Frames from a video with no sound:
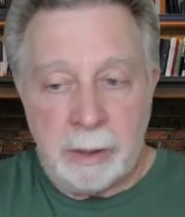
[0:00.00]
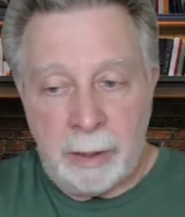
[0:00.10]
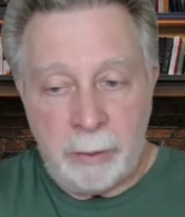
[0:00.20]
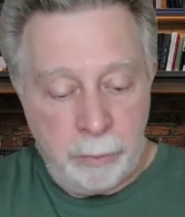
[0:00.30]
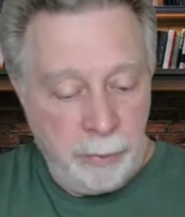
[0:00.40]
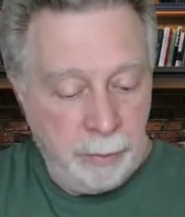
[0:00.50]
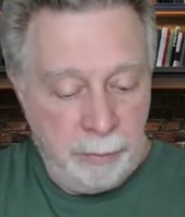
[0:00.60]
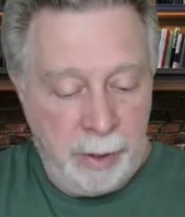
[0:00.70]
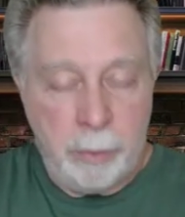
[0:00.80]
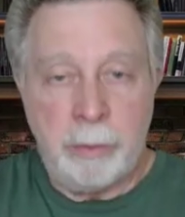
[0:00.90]
They
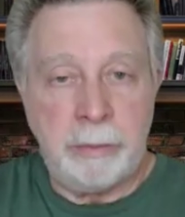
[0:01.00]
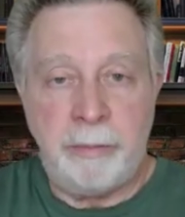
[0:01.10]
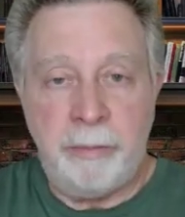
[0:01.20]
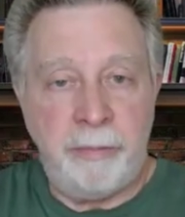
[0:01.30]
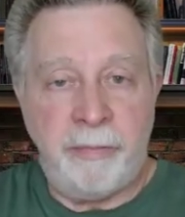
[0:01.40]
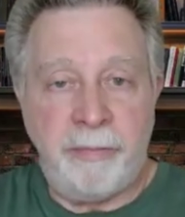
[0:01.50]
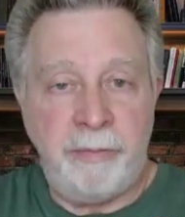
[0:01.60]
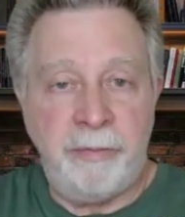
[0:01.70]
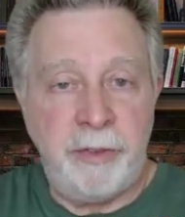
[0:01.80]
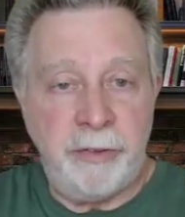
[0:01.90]
were
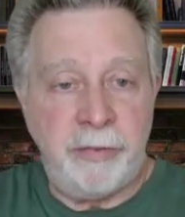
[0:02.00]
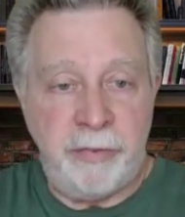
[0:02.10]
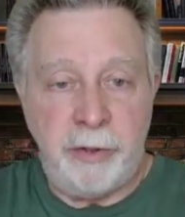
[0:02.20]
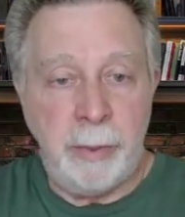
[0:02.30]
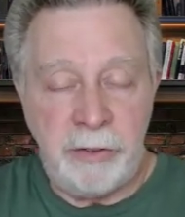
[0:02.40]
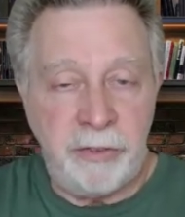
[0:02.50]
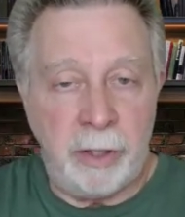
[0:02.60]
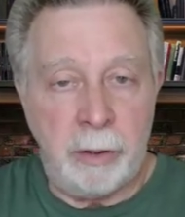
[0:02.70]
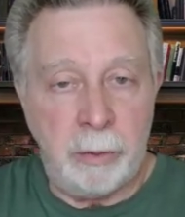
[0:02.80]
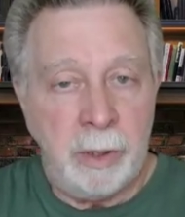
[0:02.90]
just a few months
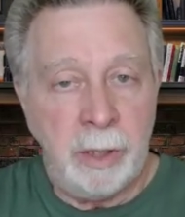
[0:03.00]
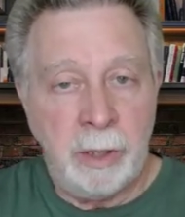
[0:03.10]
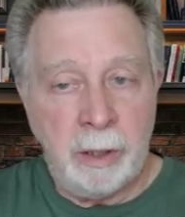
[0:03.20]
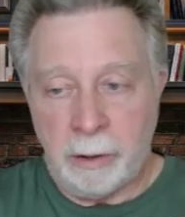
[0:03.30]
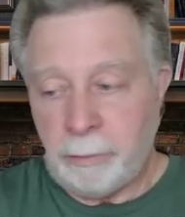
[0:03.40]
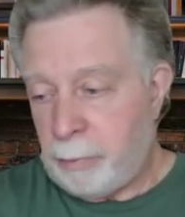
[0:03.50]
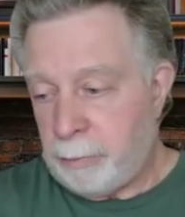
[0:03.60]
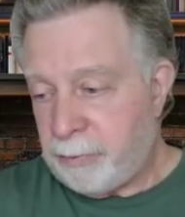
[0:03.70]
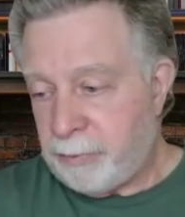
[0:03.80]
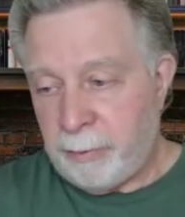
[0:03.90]
old, or
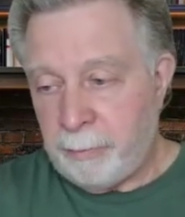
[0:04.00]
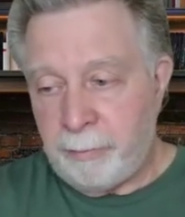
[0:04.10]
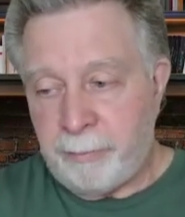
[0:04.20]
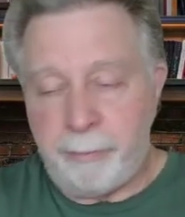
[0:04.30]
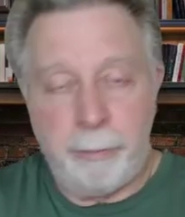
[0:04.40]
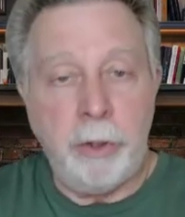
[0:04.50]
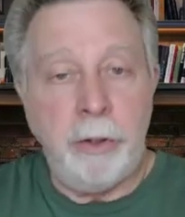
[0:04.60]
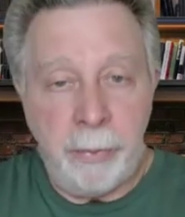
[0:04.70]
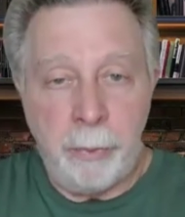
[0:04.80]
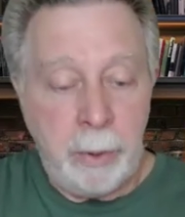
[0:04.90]
from
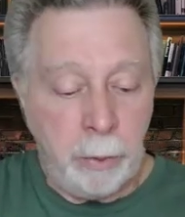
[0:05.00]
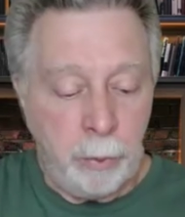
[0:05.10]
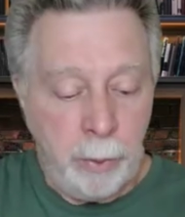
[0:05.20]
birth. We were